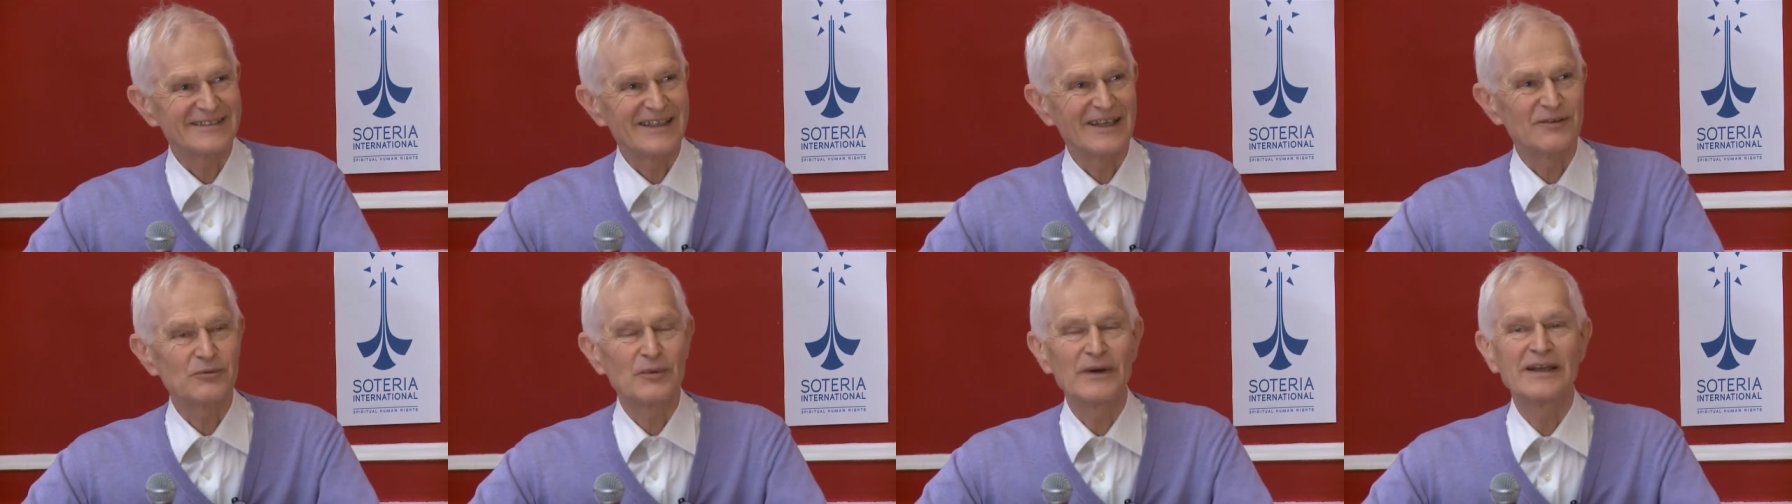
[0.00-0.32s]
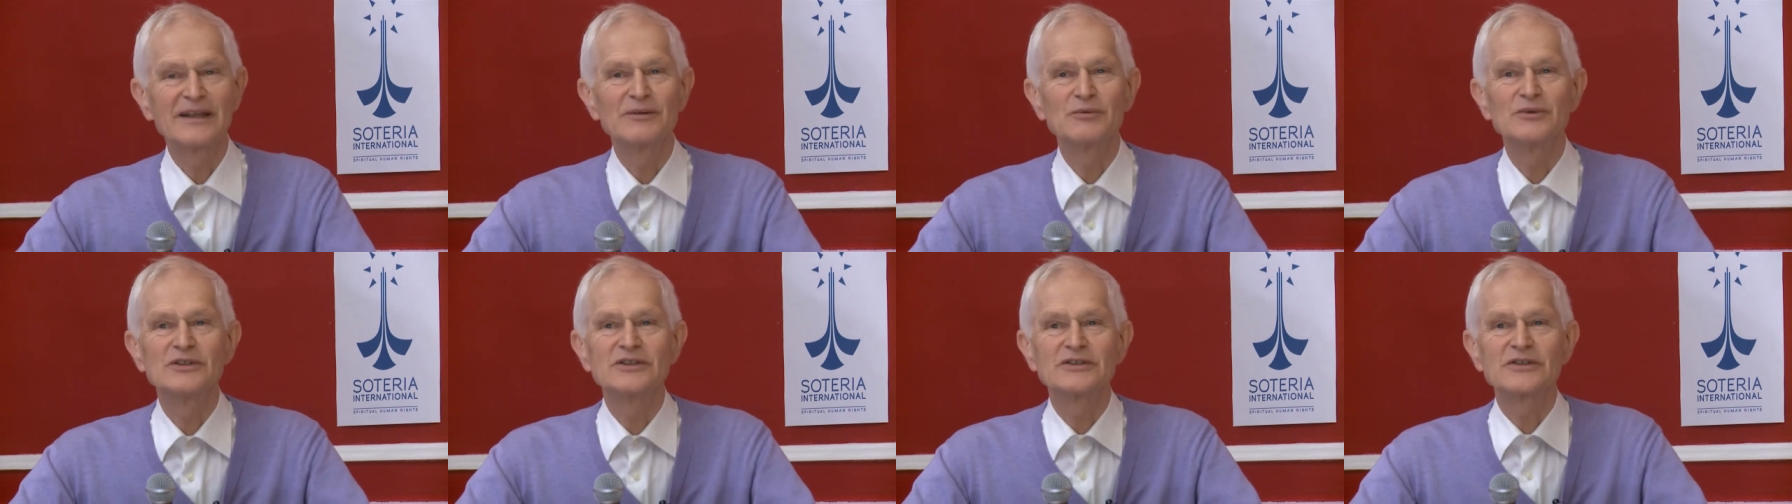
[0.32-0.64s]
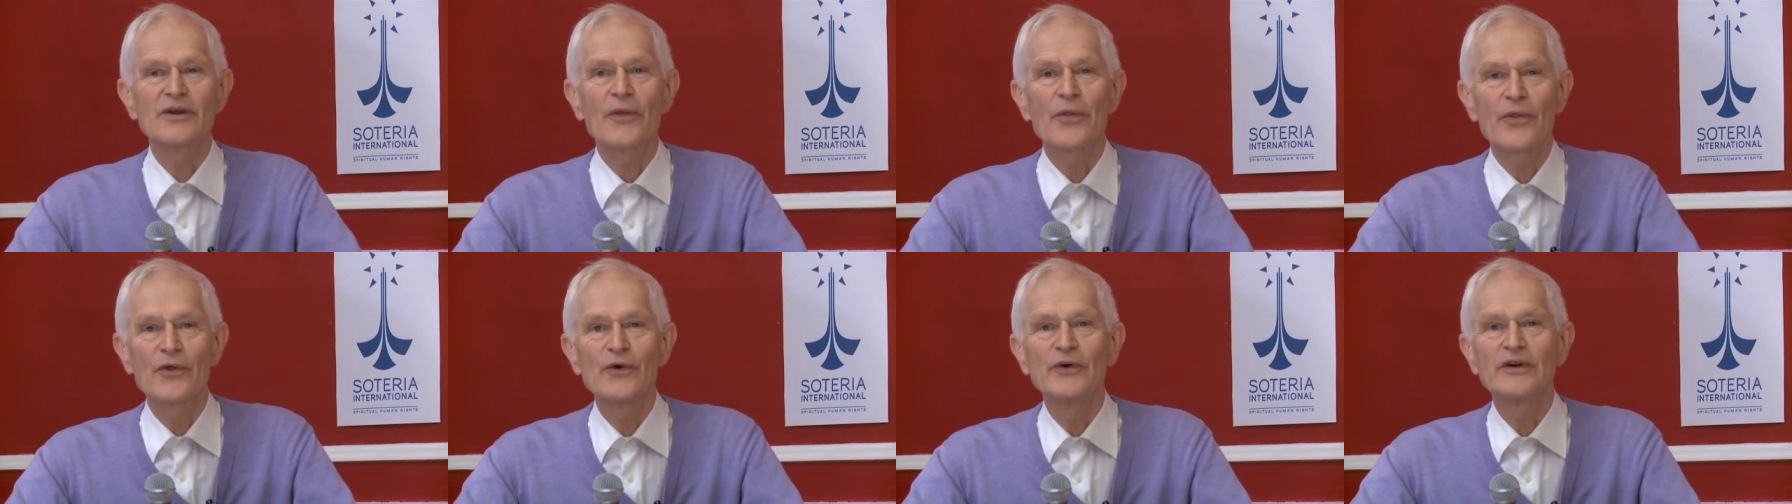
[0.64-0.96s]
And when he was
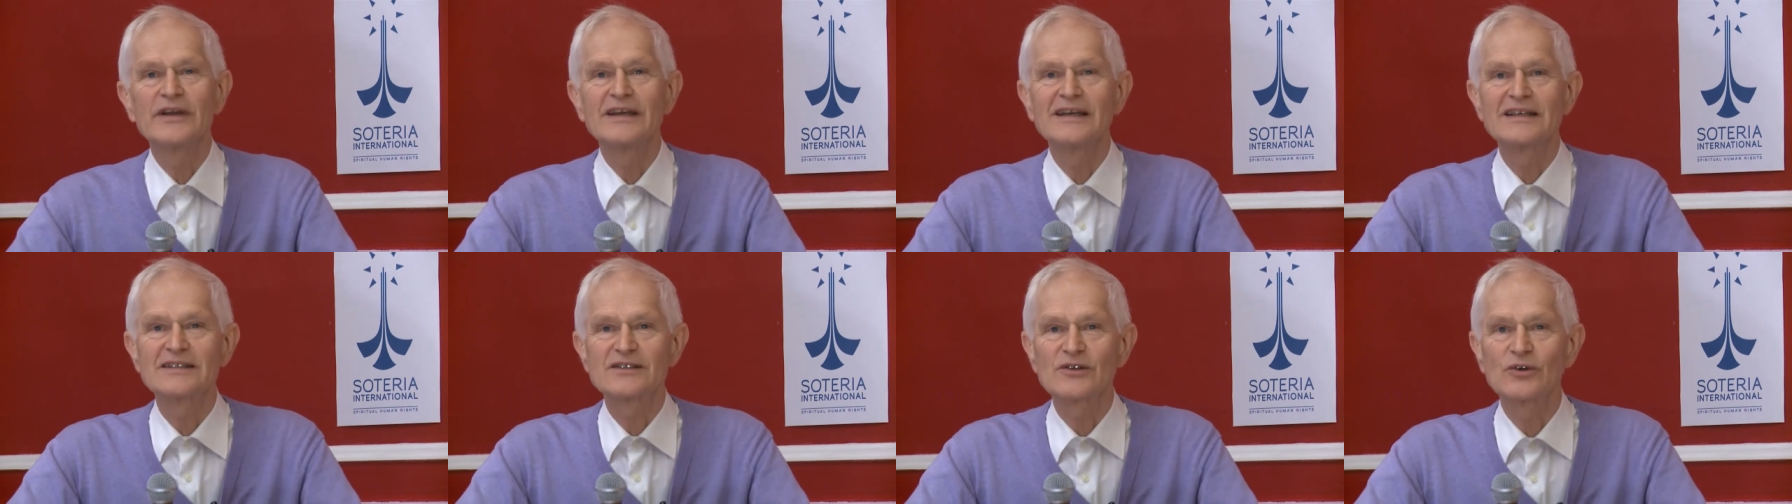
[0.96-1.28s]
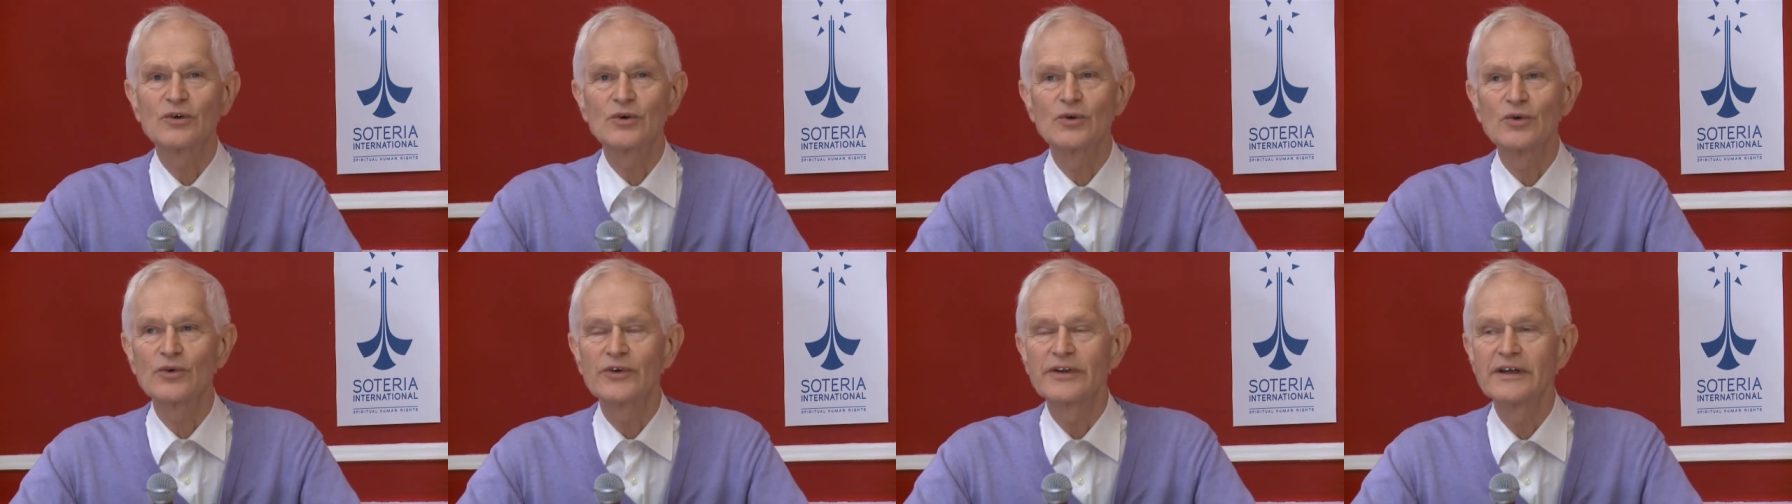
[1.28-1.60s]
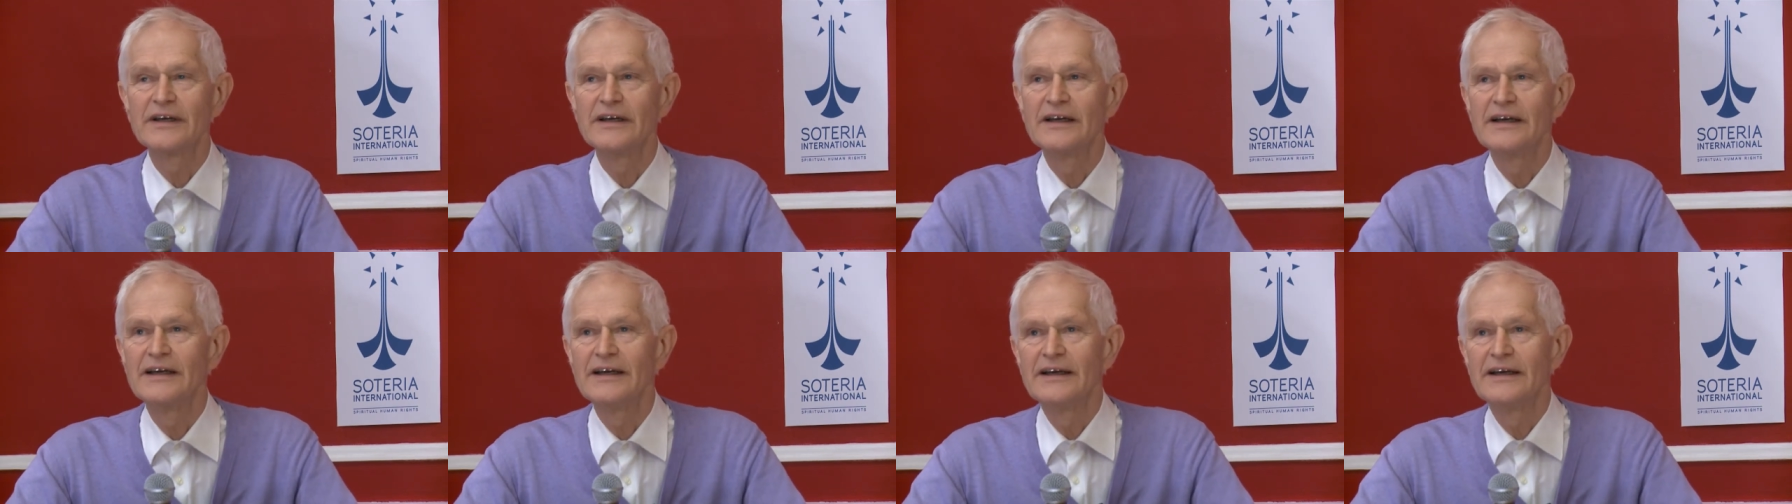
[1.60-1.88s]
30 years old,